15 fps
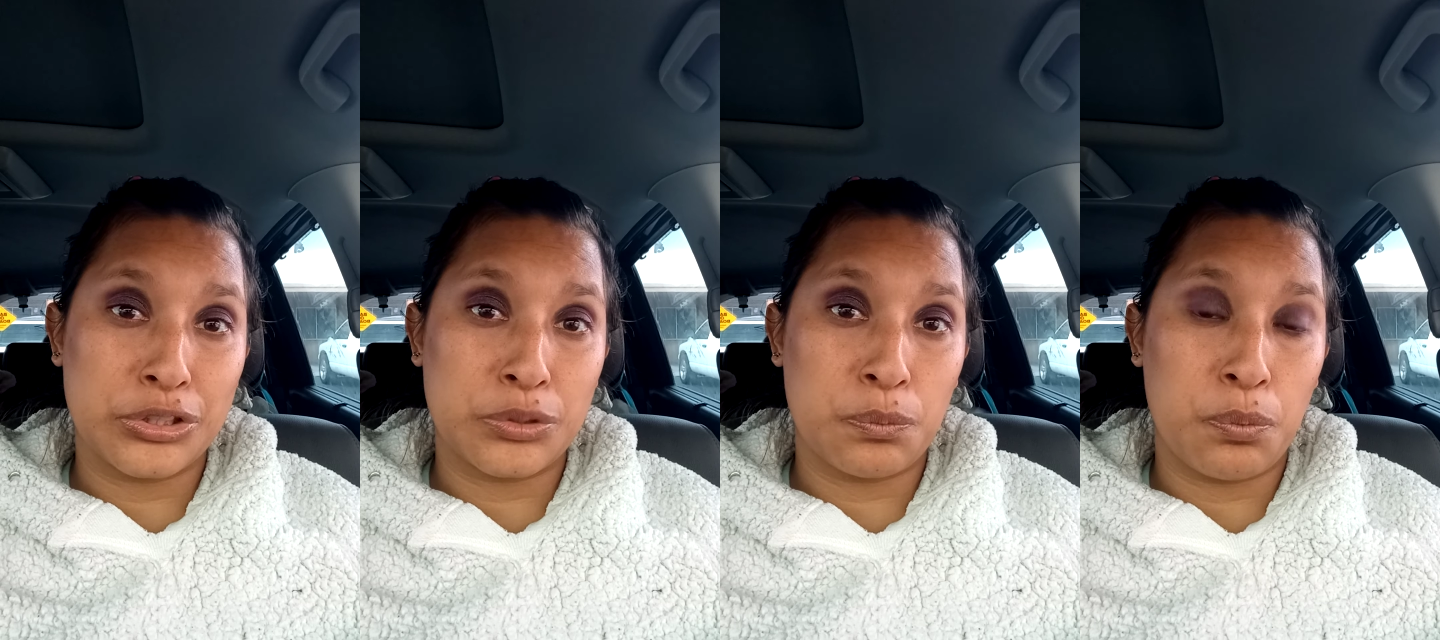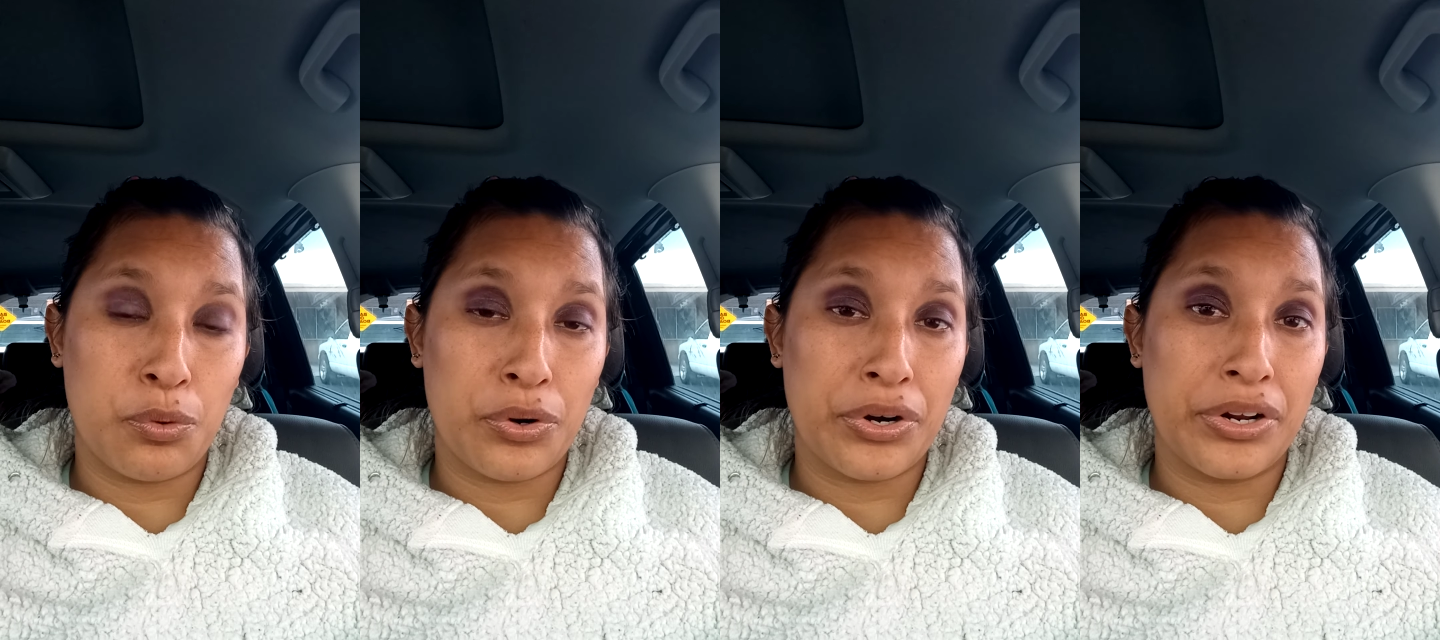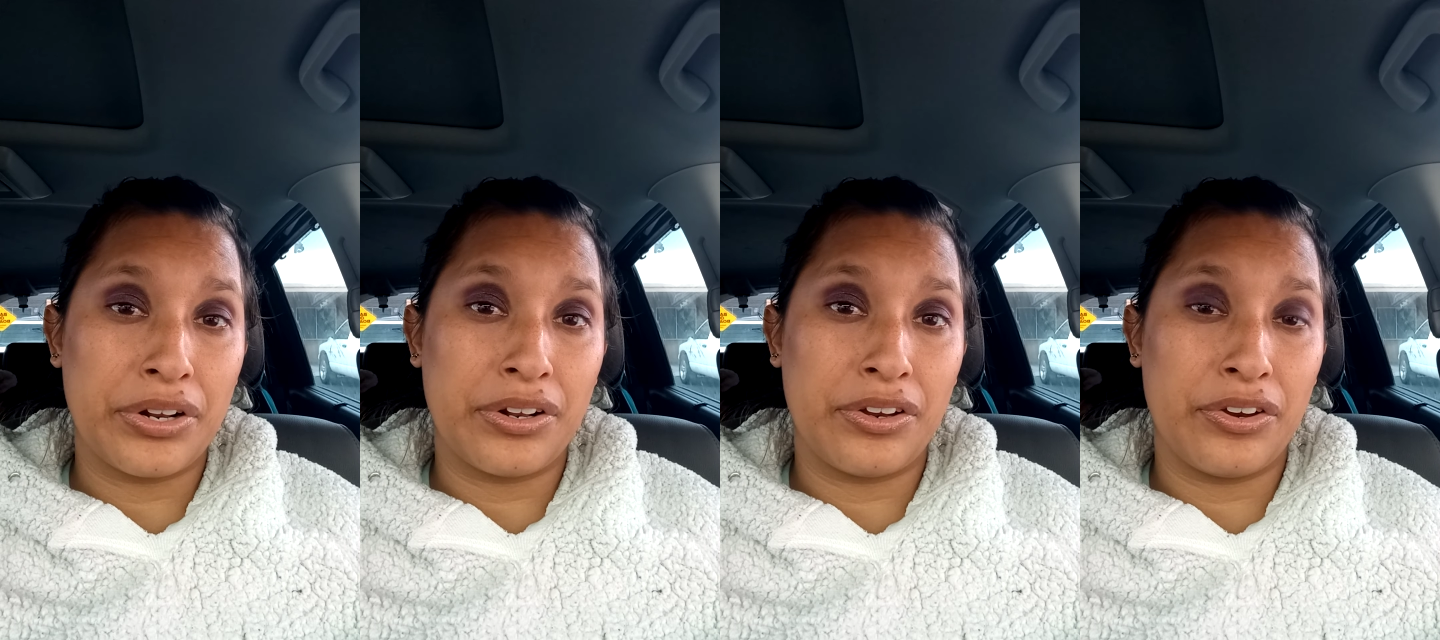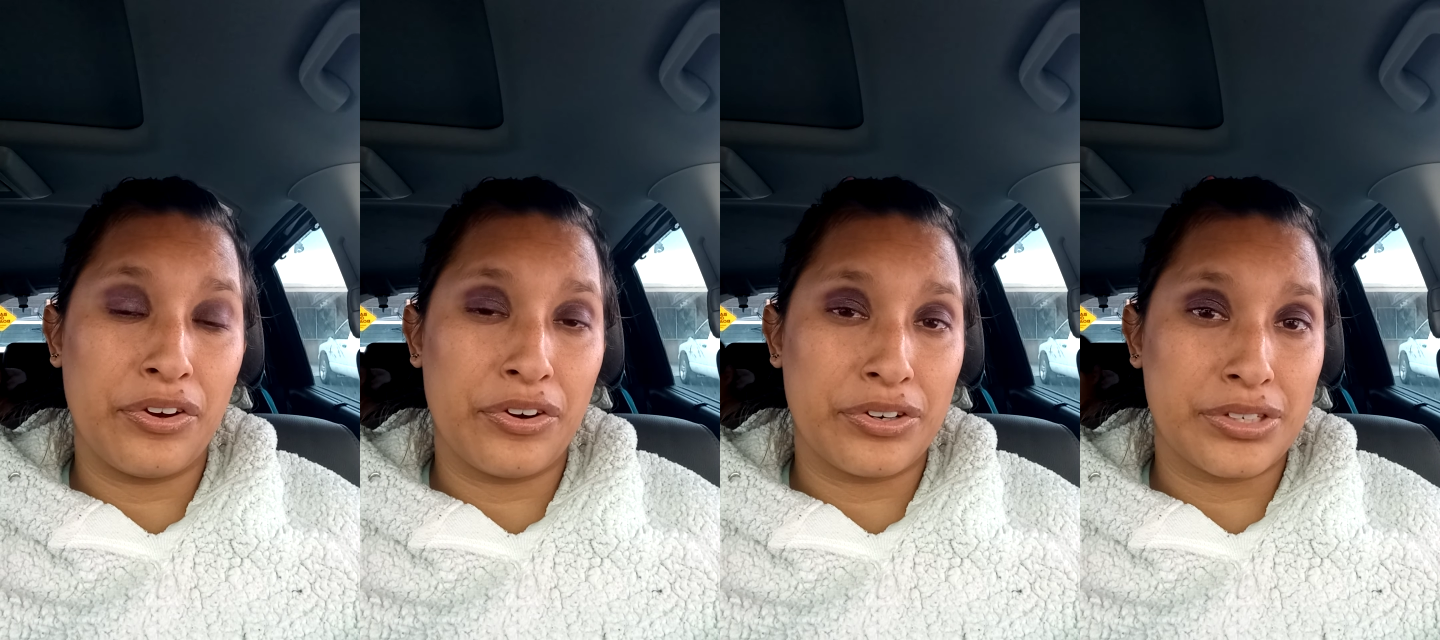support
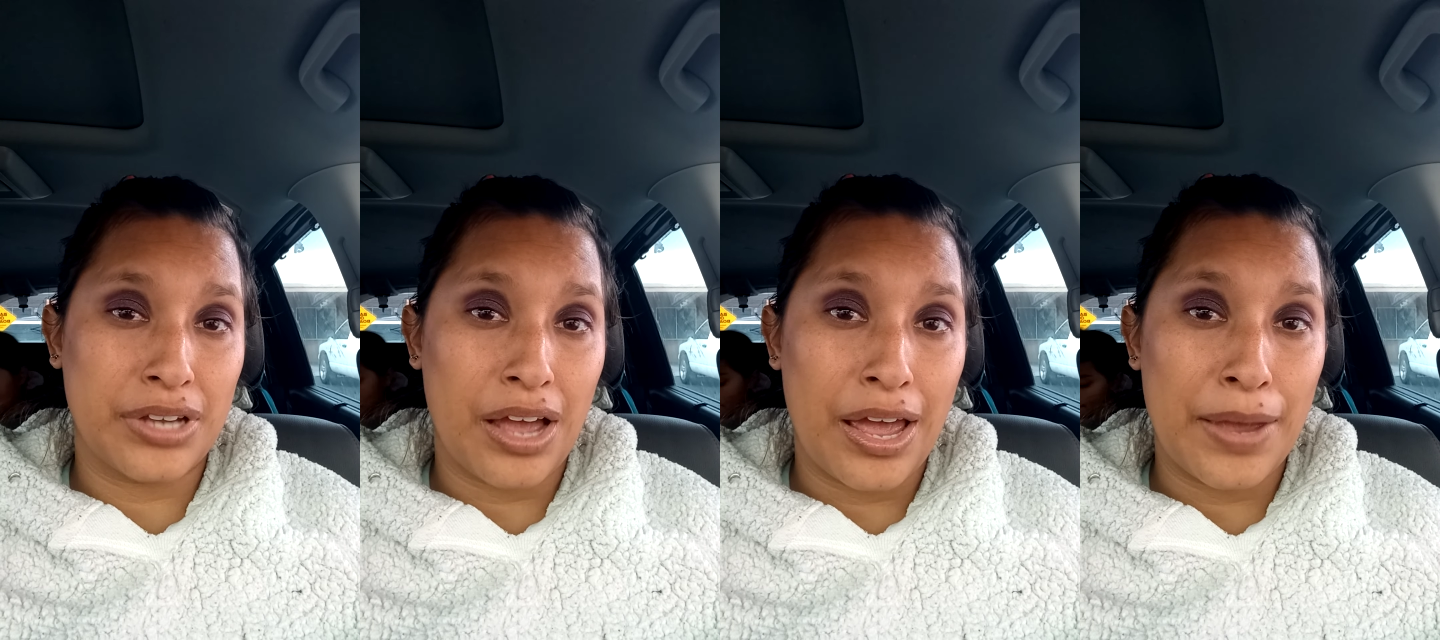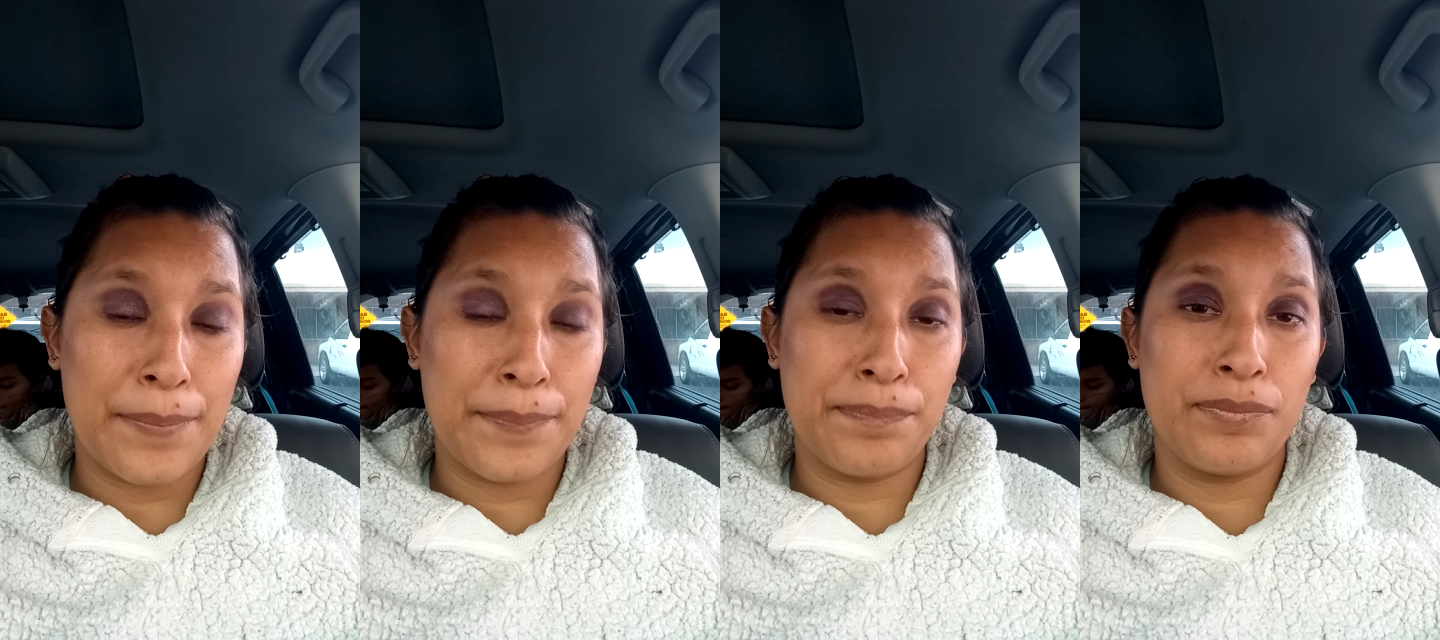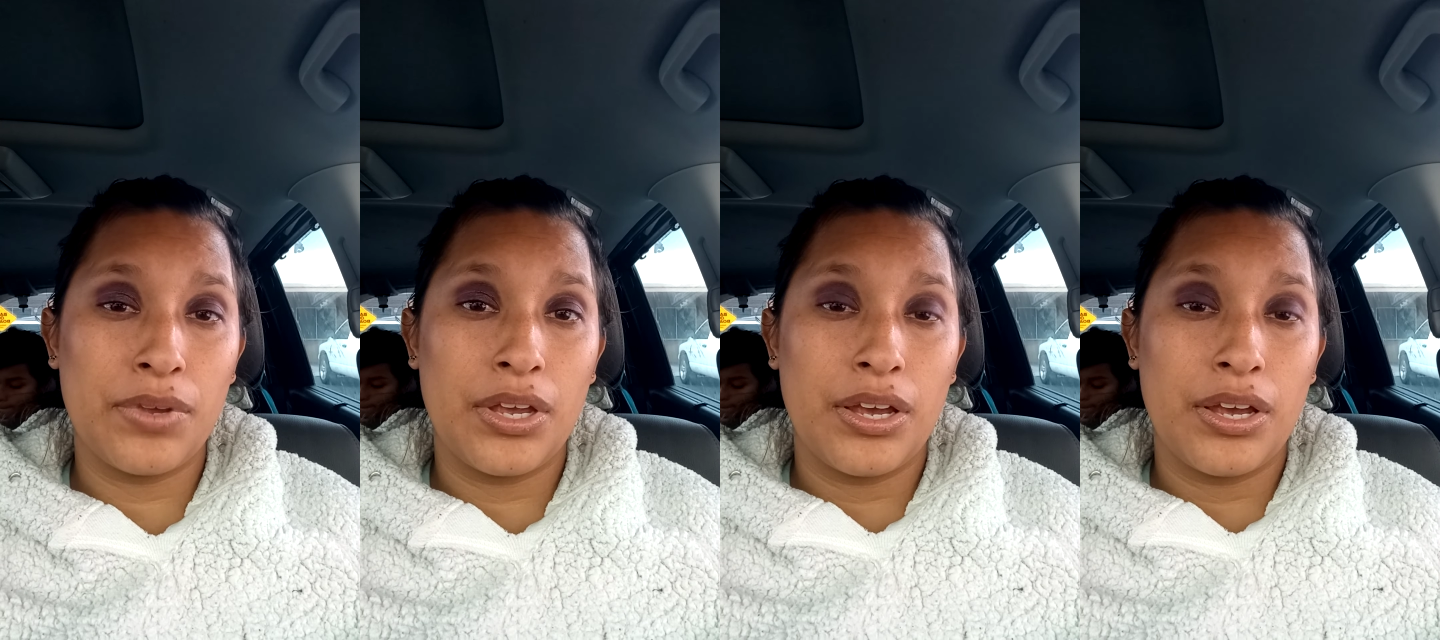and your time.